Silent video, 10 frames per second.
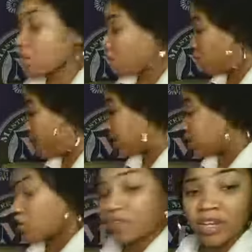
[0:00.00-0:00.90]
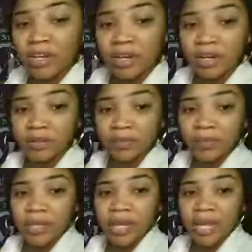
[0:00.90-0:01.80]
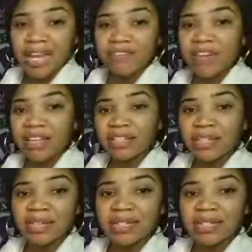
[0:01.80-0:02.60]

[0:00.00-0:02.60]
Whereas over here, investing